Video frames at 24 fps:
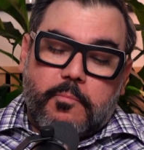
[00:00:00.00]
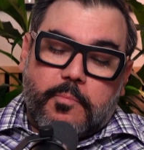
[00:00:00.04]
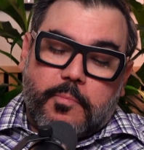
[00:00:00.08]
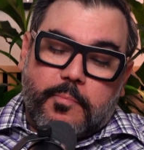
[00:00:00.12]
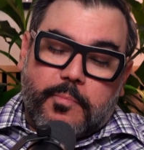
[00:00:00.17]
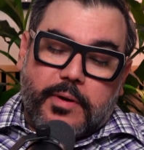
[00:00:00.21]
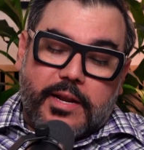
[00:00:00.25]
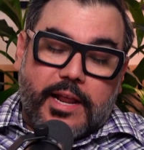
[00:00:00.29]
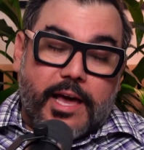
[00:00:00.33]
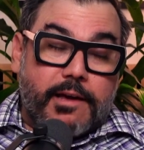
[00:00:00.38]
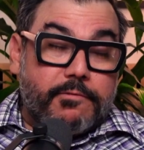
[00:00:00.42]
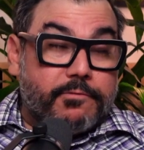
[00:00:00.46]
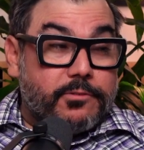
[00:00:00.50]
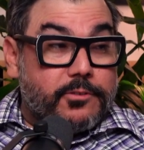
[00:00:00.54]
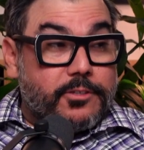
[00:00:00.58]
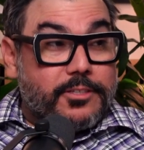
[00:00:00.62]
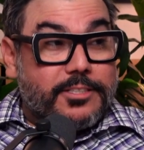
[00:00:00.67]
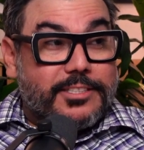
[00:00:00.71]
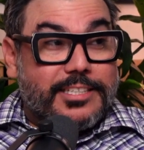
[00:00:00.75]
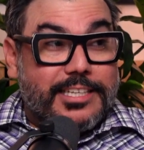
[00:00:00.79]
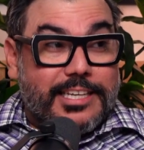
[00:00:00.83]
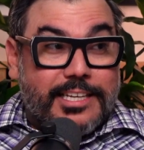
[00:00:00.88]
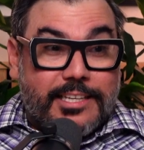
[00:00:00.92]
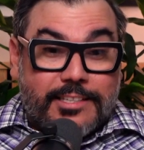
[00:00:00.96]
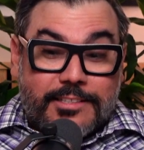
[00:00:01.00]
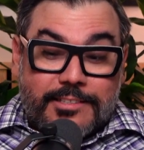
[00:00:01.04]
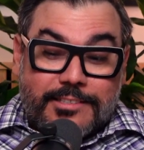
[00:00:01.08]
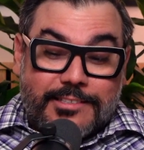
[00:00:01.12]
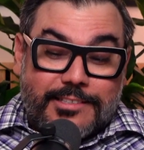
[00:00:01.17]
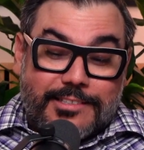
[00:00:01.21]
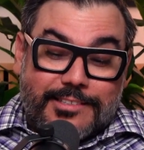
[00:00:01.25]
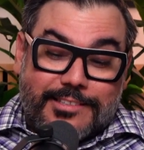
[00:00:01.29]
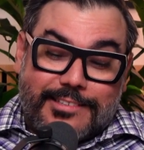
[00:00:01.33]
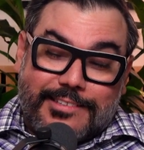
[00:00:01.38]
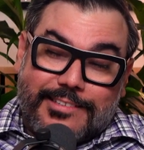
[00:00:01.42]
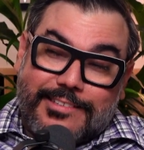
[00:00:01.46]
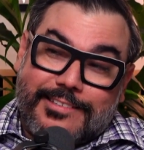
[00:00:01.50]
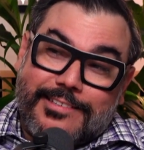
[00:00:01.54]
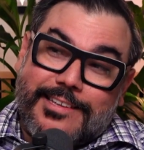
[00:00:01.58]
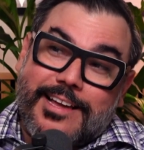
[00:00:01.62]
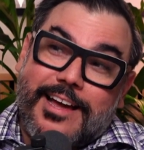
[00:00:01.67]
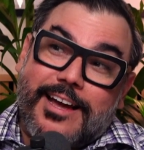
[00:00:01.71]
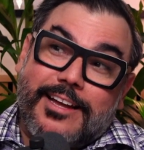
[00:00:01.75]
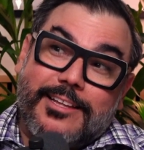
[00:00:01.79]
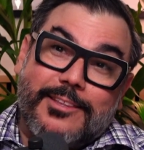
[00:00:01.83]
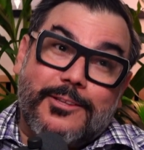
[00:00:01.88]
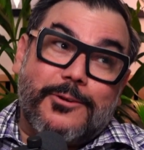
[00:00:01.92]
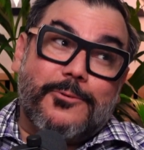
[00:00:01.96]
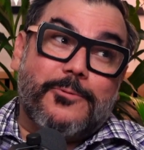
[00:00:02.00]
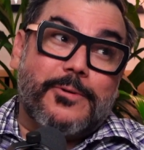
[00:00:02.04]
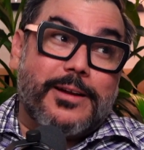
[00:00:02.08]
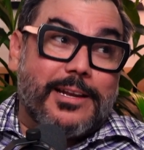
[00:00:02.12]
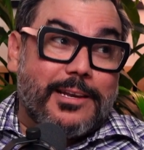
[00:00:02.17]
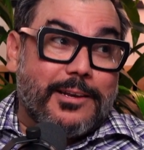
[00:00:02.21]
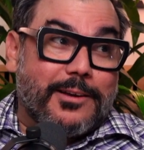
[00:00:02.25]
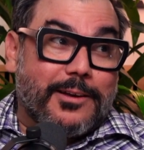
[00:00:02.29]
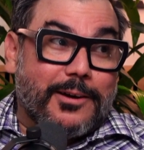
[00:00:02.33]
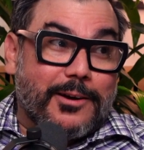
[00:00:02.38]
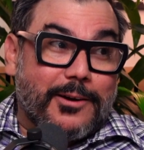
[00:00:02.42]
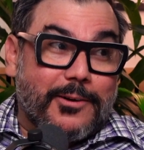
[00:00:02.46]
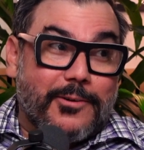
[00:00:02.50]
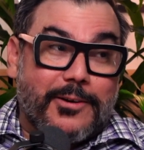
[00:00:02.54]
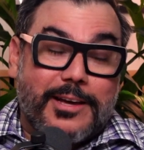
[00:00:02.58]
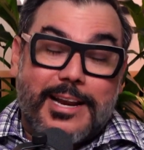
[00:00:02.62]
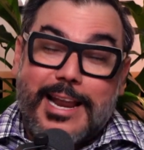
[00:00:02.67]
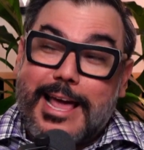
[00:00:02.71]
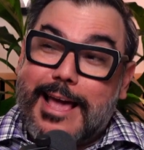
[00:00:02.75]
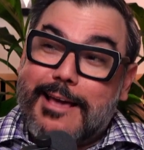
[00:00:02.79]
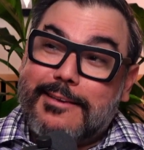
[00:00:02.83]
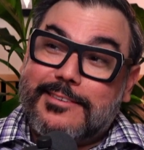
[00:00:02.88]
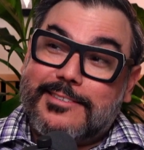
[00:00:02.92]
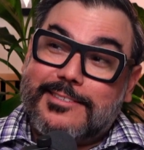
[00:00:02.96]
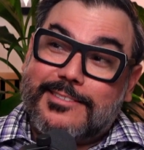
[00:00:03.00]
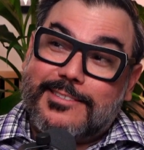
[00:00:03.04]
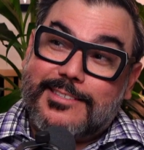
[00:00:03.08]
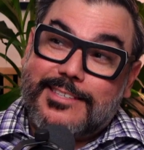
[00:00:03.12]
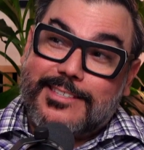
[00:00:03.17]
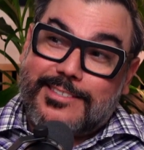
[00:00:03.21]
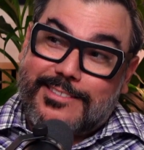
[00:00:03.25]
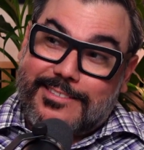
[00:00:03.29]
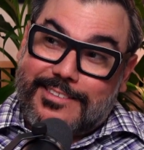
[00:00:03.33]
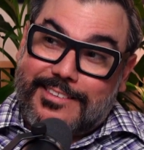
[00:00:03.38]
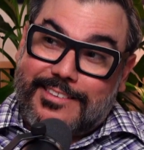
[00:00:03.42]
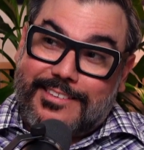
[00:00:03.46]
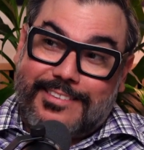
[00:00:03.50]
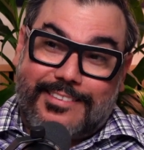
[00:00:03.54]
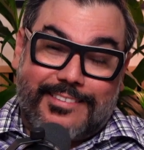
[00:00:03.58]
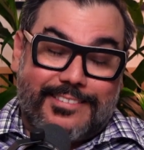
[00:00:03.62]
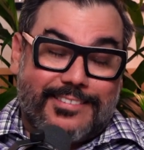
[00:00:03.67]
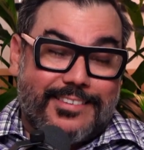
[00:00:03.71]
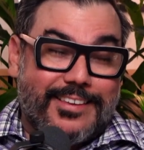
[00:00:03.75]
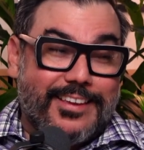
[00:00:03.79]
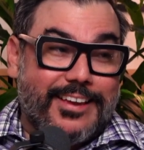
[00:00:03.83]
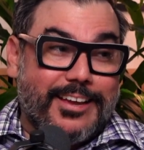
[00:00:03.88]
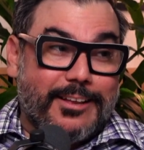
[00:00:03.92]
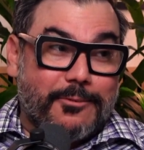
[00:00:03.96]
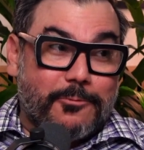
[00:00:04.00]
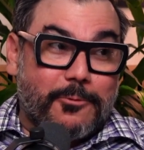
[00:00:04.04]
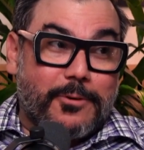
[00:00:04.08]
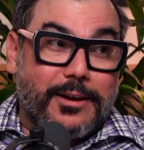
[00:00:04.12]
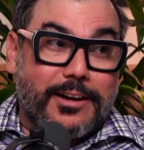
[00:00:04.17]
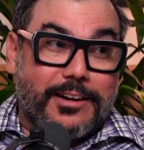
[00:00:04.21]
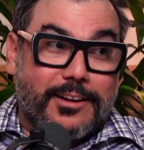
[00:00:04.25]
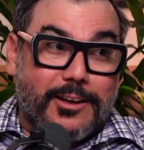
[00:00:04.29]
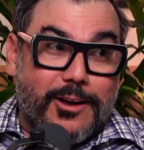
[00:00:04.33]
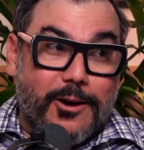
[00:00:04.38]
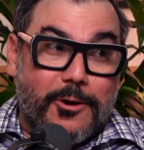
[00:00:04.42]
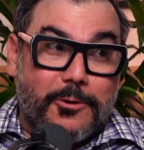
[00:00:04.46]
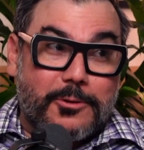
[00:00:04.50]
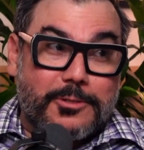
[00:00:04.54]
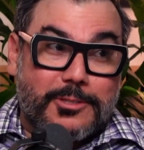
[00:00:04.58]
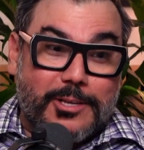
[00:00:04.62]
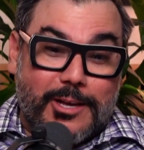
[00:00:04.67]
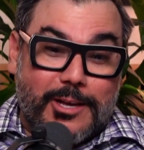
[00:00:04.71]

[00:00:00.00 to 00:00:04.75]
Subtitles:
But I've looked inside the window and I've seen what goes